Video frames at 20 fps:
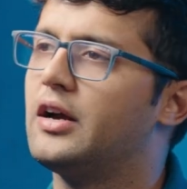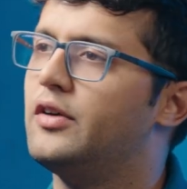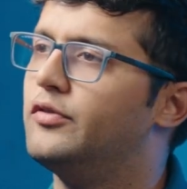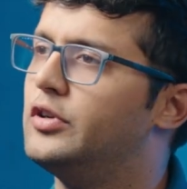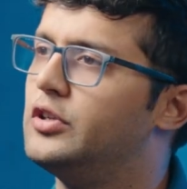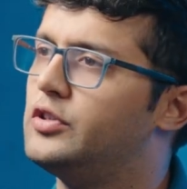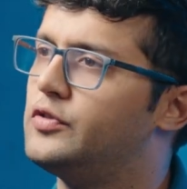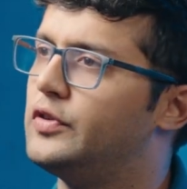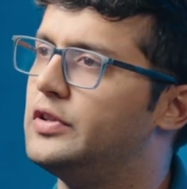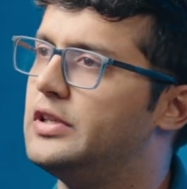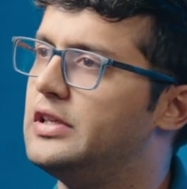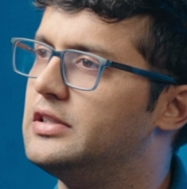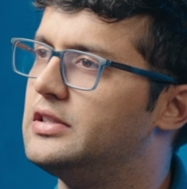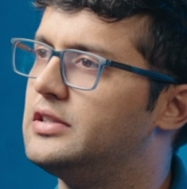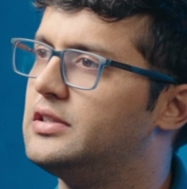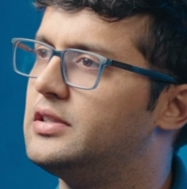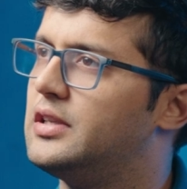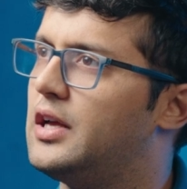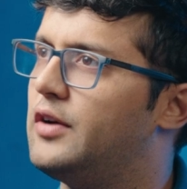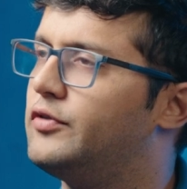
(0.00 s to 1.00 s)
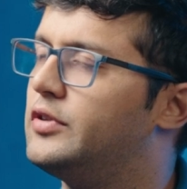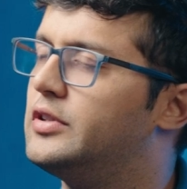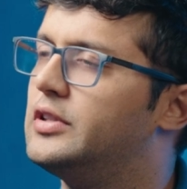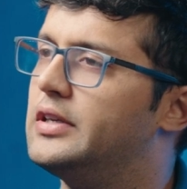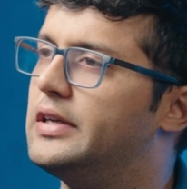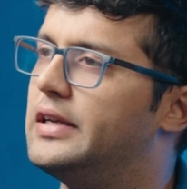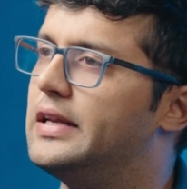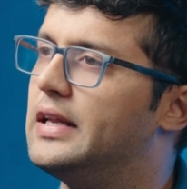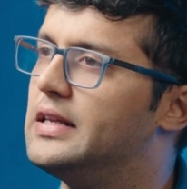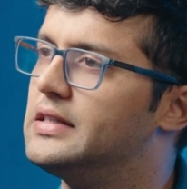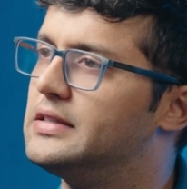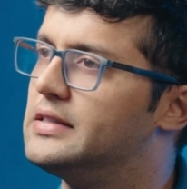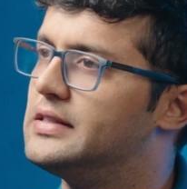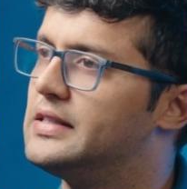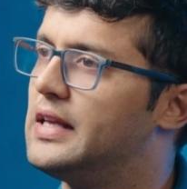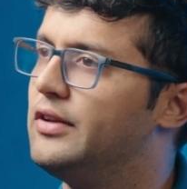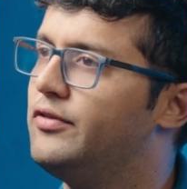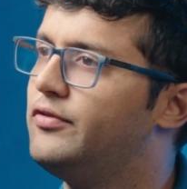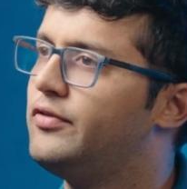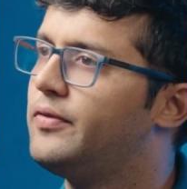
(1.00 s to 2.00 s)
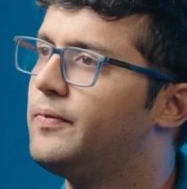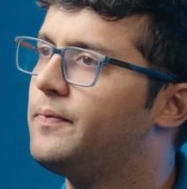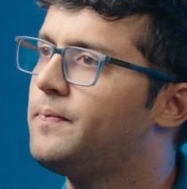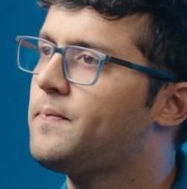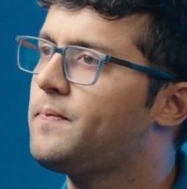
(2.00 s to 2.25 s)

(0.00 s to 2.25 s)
coverage for these after 30 days itself.